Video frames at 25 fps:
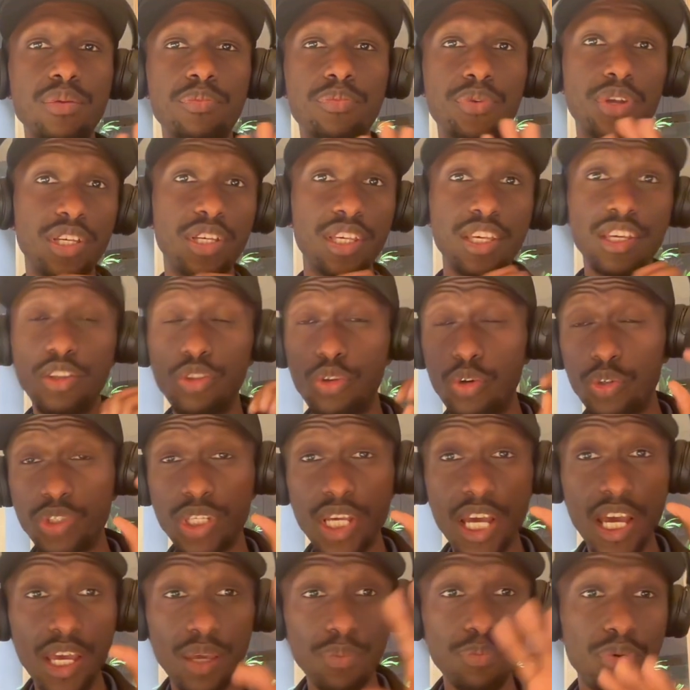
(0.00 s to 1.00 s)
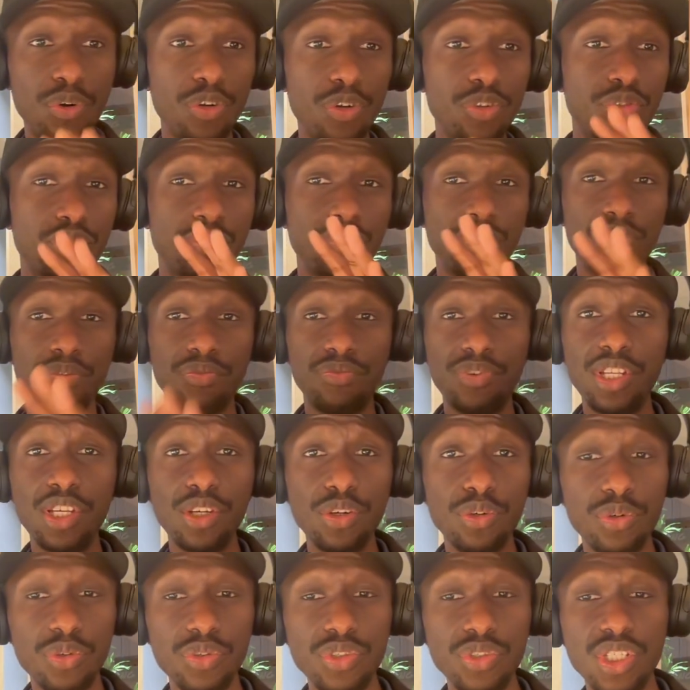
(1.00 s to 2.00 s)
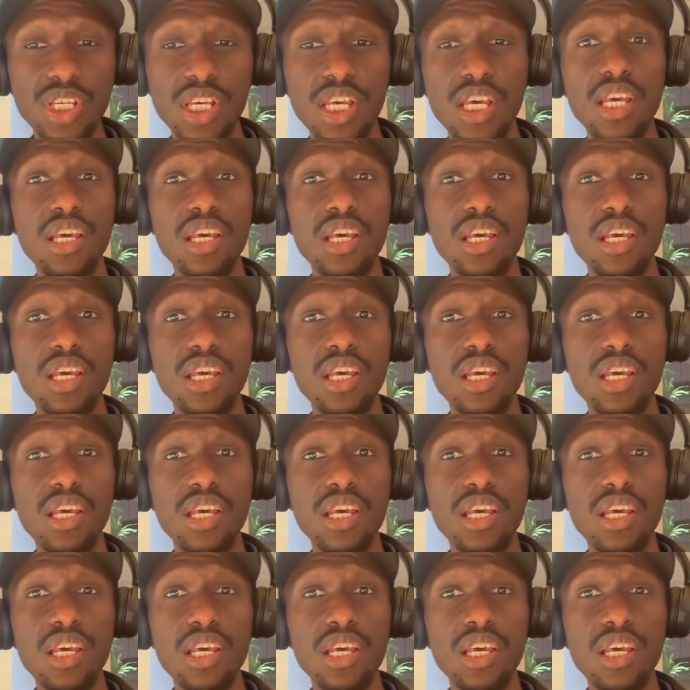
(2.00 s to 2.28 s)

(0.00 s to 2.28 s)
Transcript: bringing those eyeballs to your videos